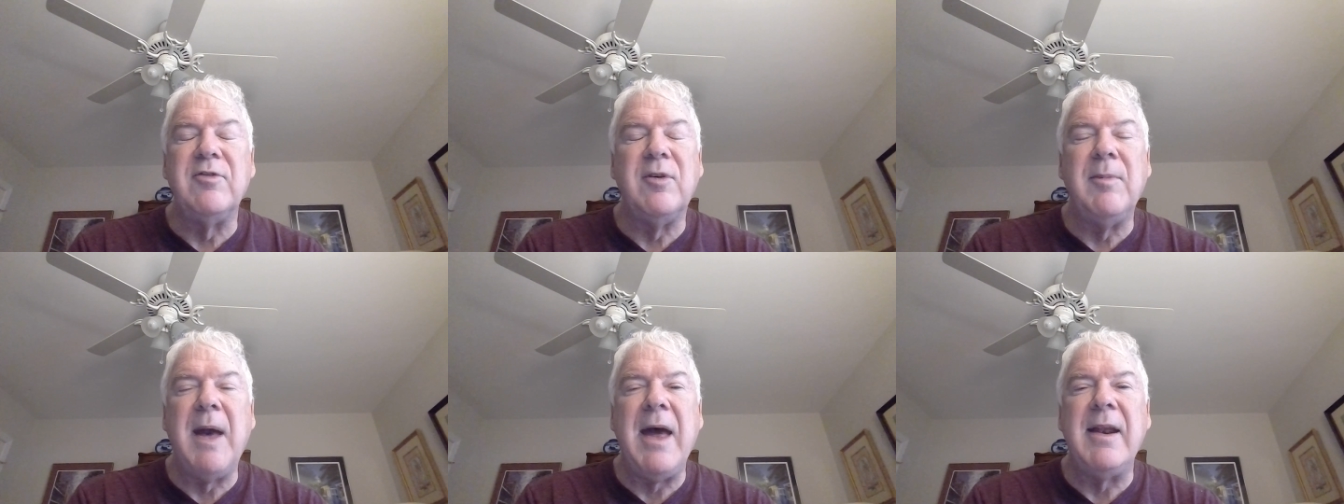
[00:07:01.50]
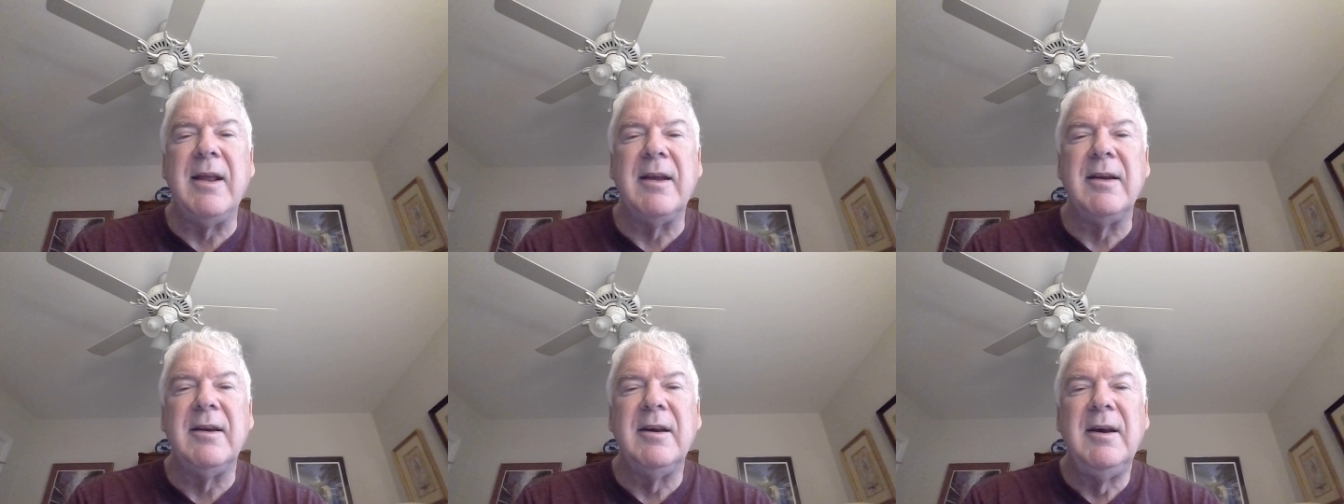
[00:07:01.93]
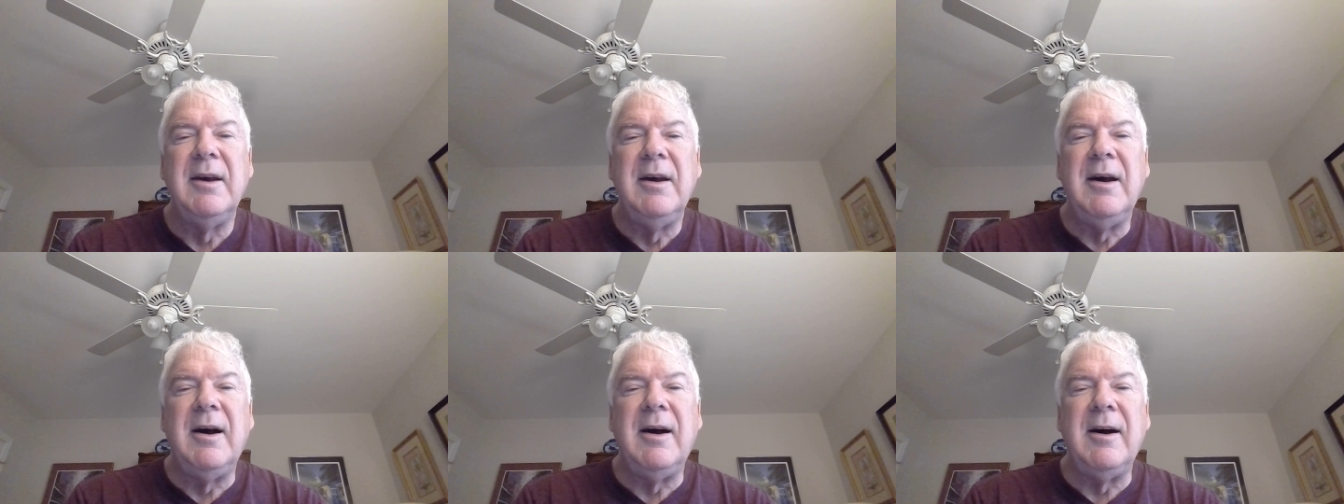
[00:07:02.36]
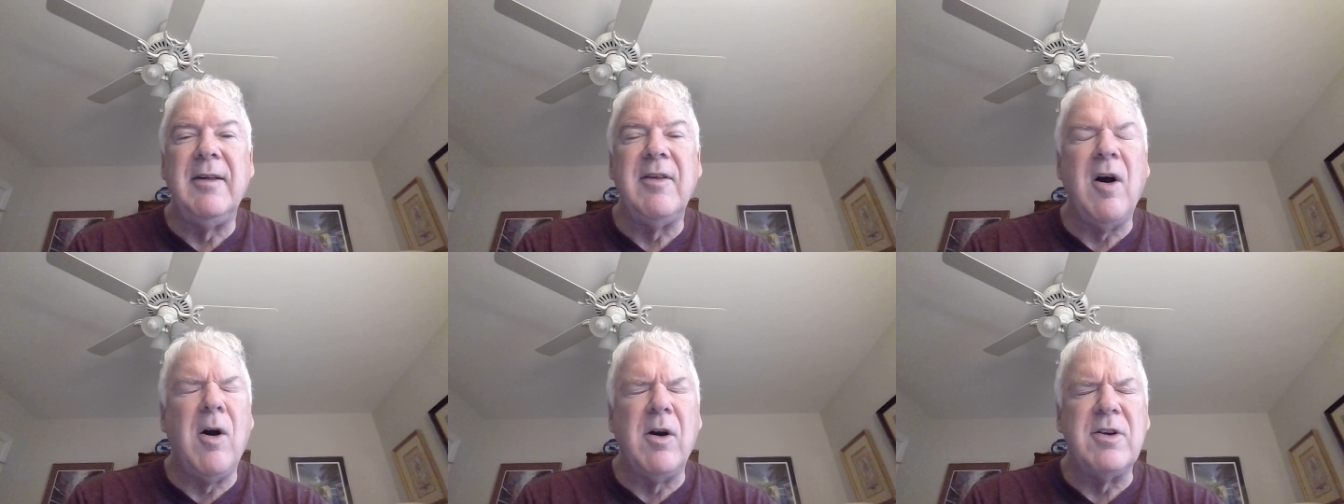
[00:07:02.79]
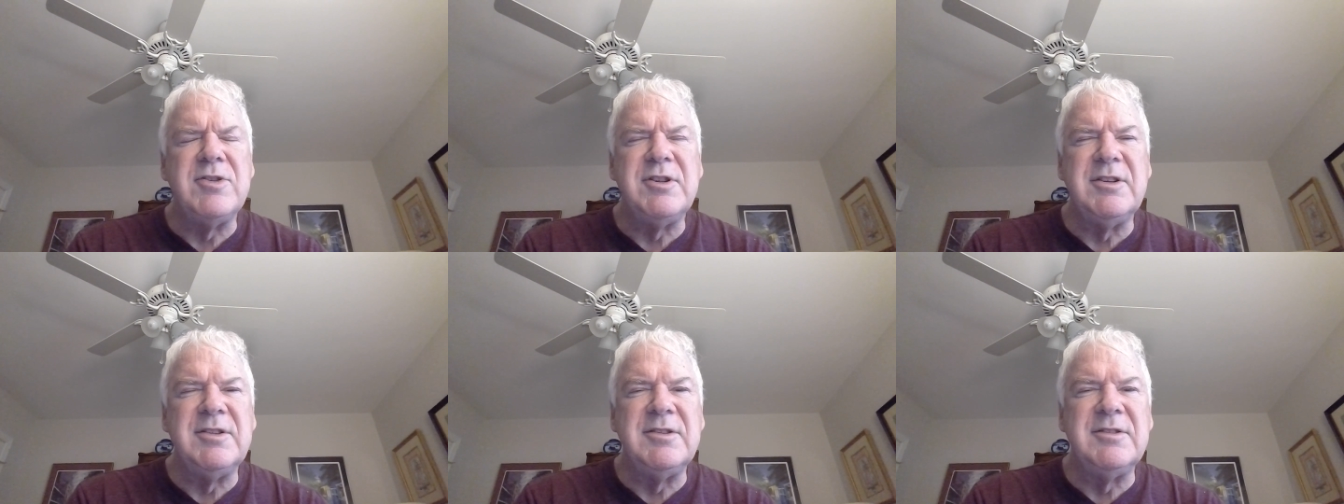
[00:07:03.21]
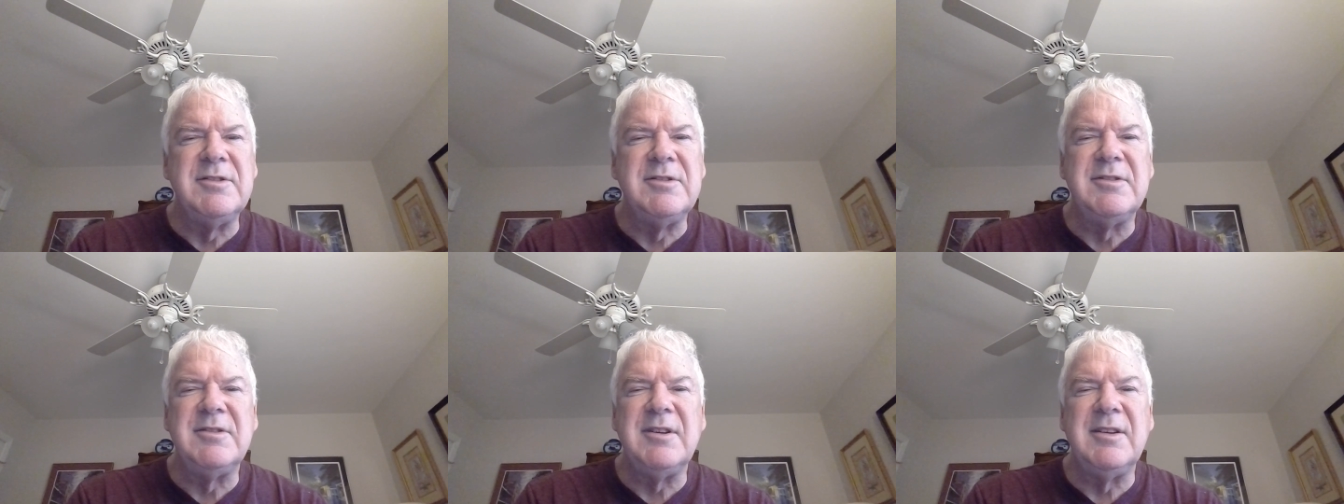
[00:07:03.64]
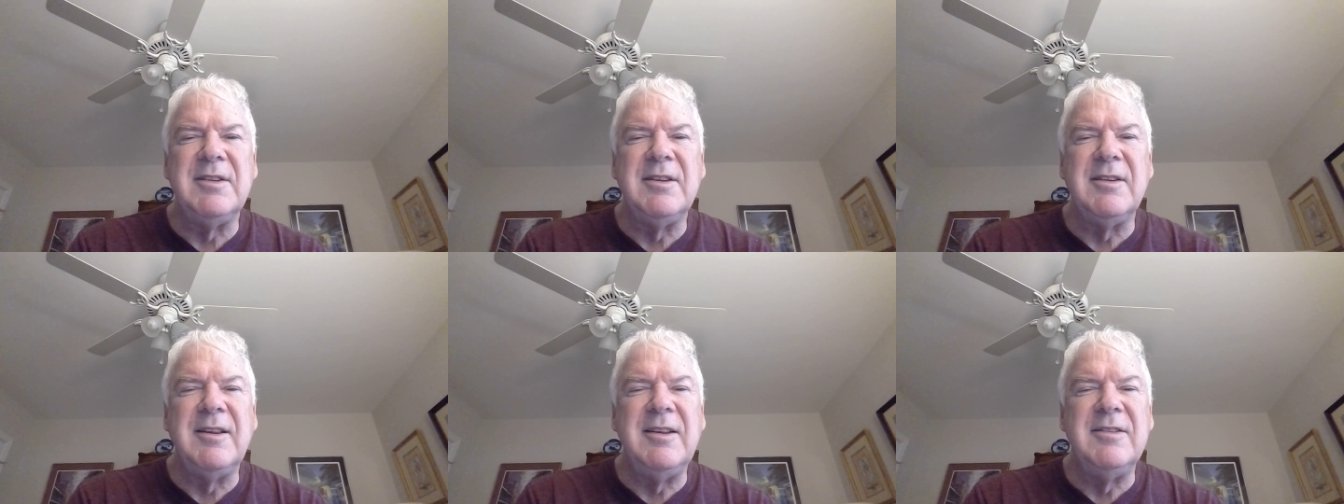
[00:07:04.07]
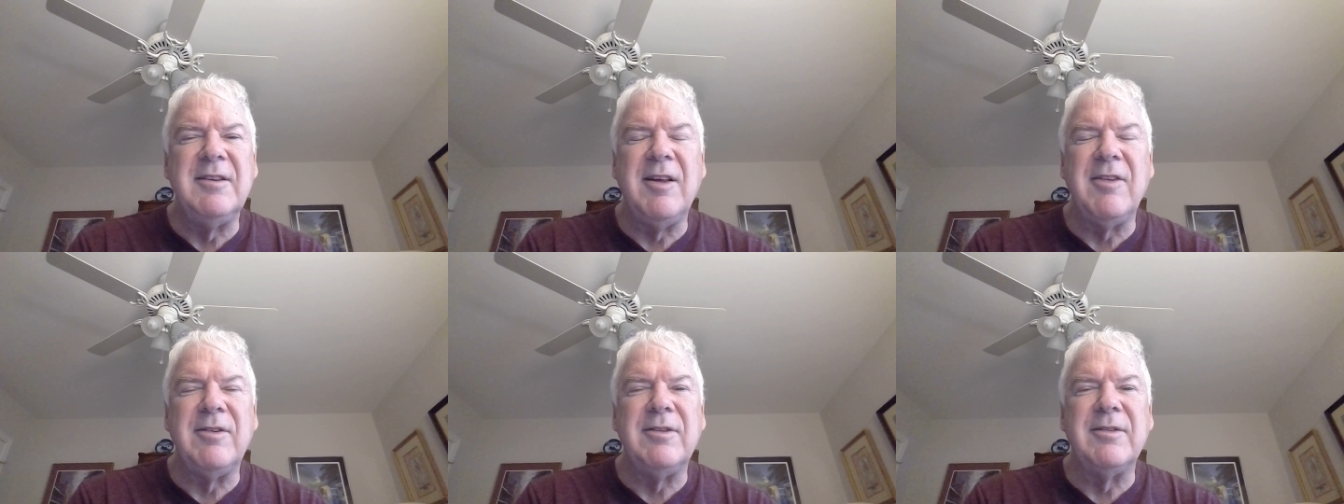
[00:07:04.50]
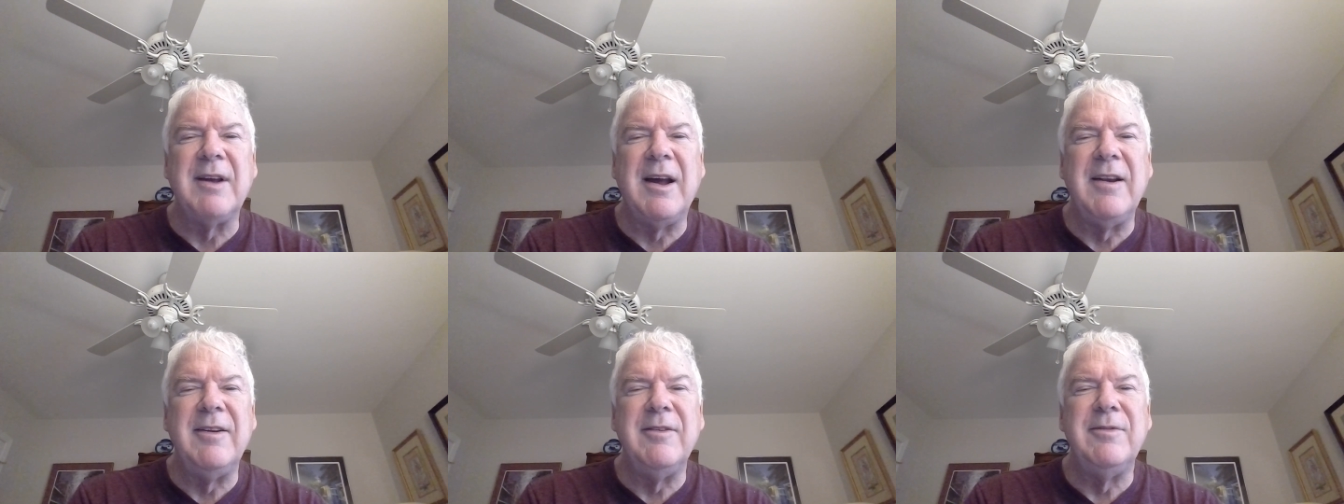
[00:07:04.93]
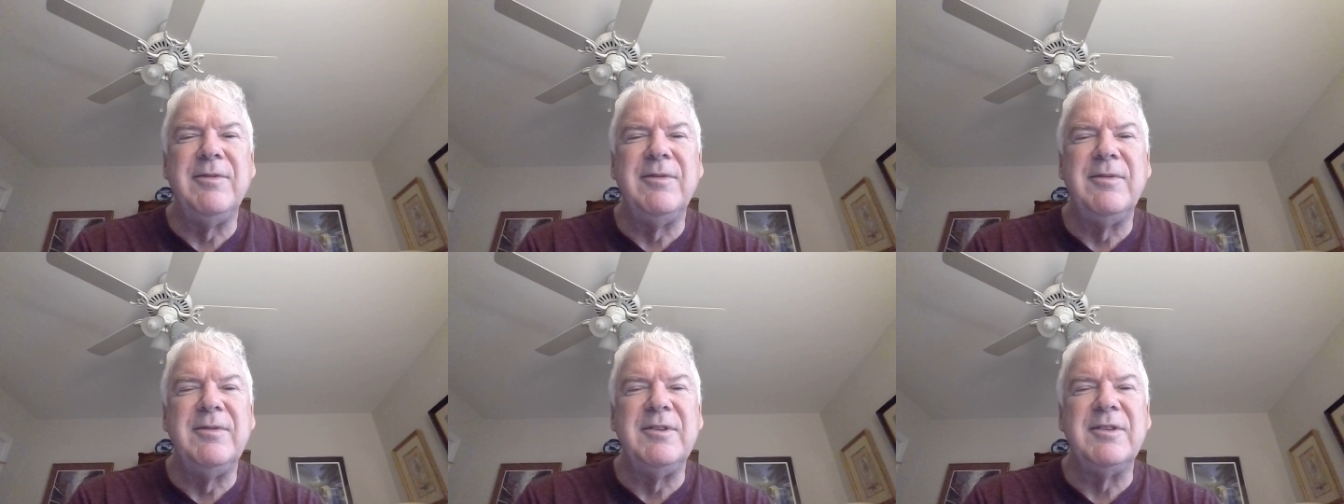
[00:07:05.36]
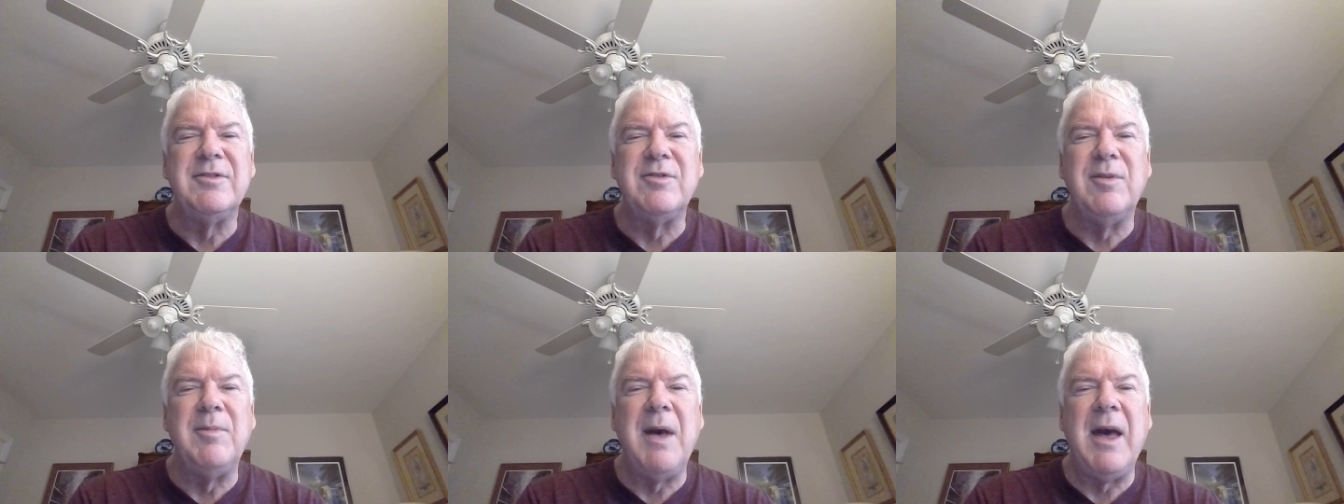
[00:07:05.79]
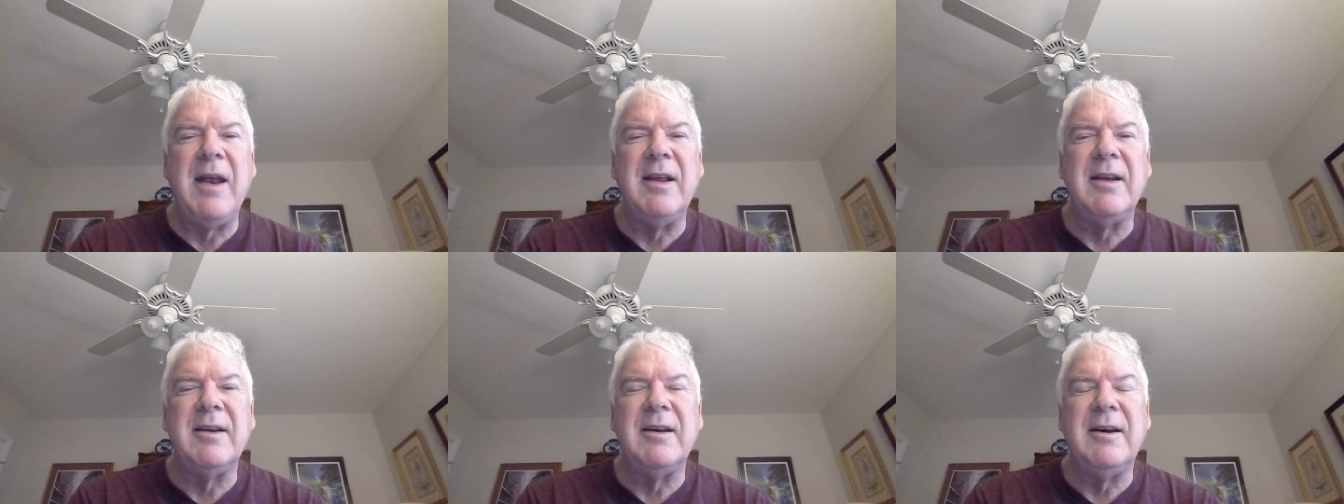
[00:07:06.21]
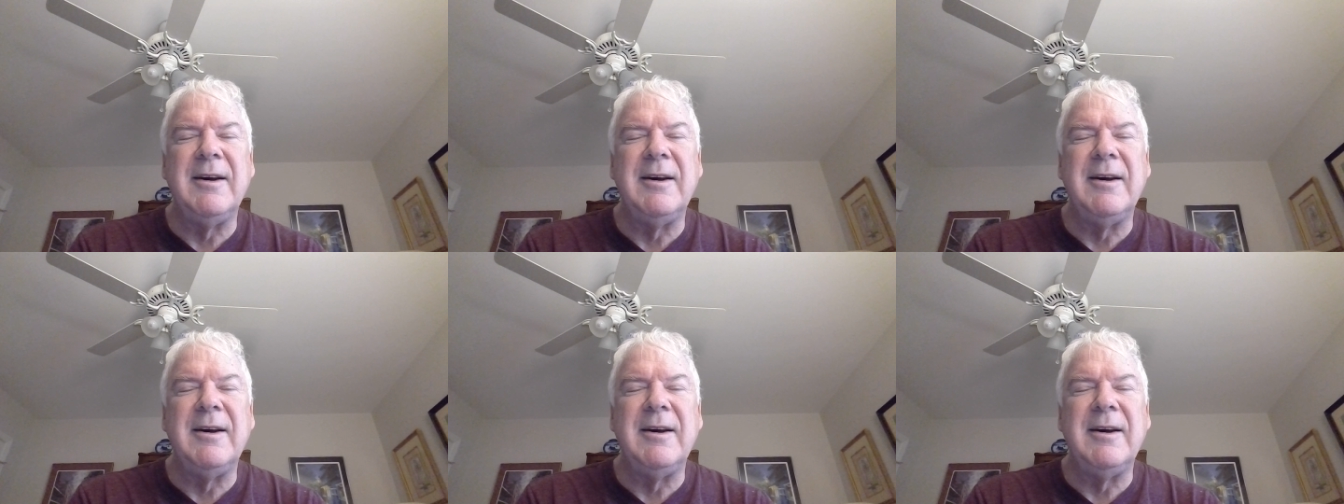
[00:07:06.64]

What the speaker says: of dramatic, the arches and these other kind of just dramatic